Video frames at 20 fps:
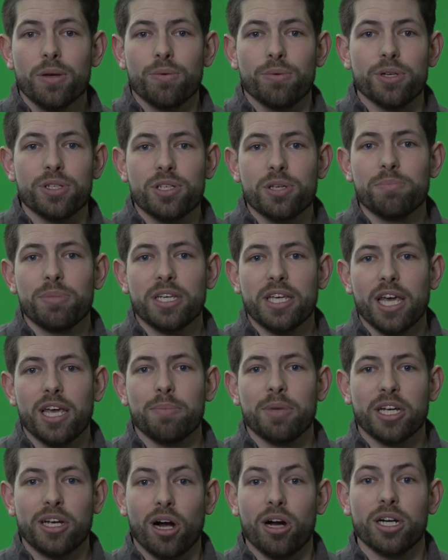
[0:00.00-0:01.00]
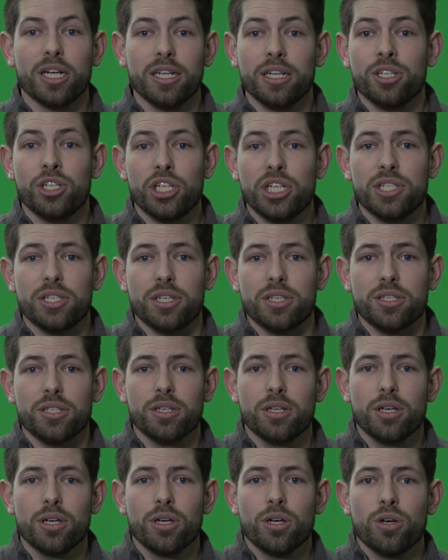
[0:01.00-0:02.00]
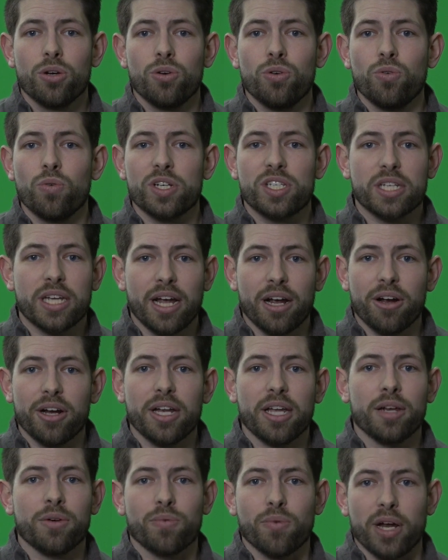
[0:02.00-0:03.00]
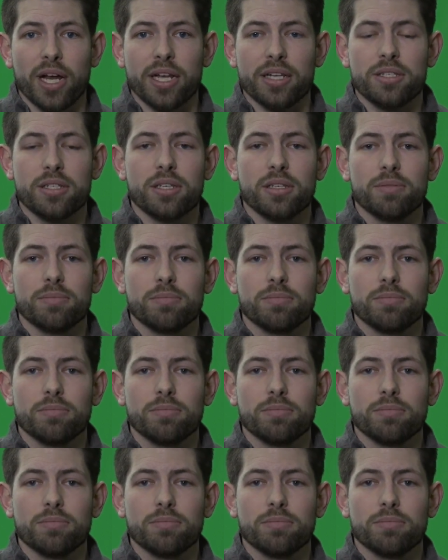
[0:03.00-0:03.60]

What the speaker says: Wisdom became incarnate in Jesus, who was carried and raised.